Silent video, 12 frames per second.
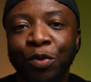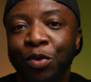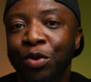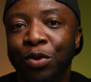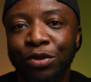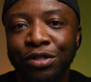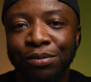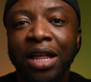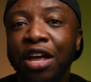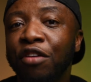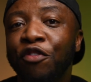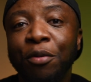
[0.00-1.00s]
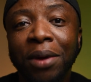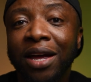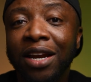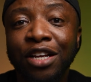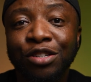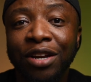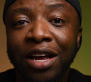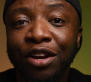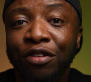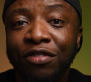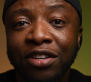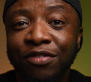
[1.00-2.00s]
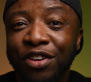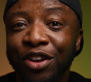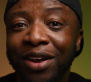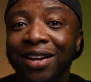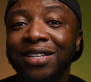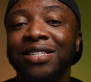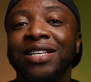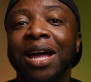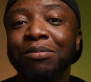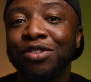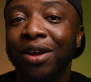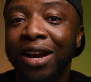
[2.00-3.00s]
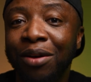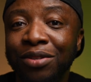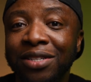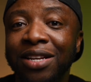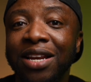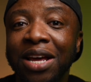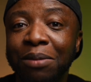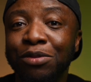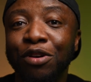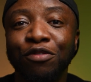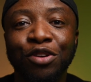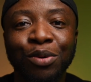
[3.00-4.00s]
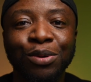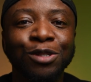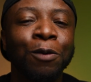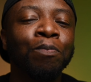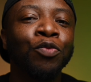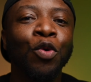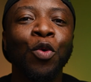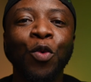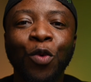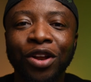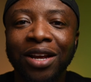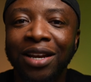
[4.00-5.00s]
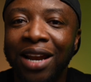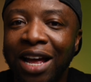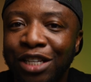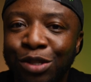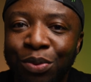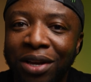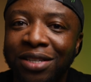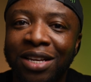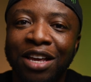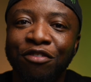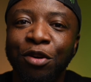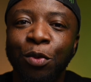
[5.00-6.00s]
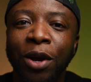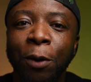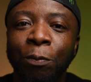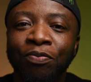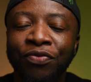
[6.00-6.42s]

Who knows? Thank you for making it to the end of this video, and it's time to announce the names of those who won in last week's giveaway.